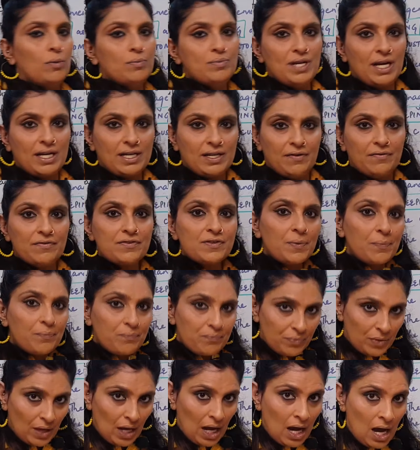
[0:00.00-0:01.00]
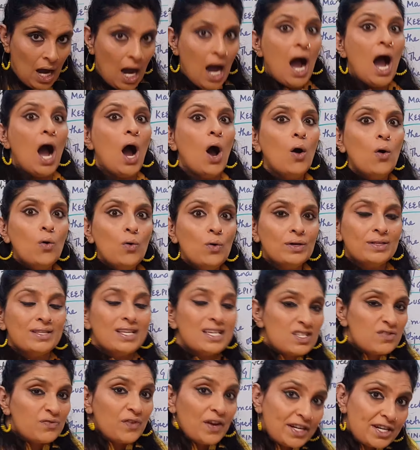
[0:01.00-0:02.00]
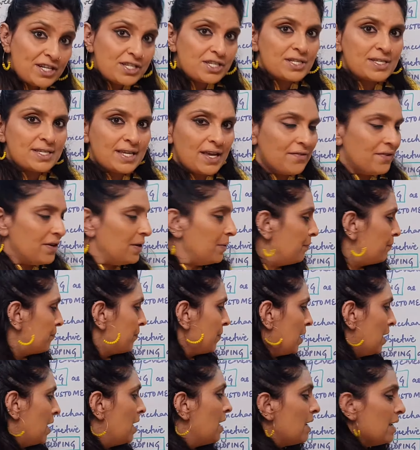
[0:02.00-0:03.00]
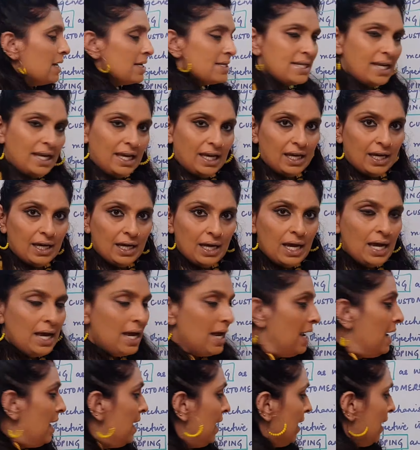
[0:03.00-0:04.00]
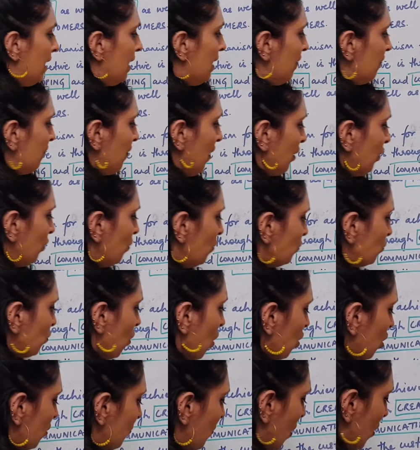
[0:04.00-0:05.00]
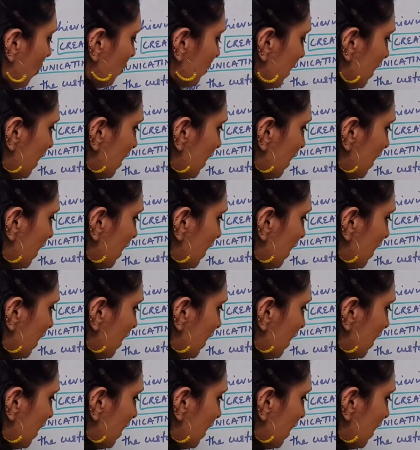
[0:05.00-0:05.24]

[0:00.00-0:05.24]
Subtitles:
objectives. How this weightage is given? See, when you talk about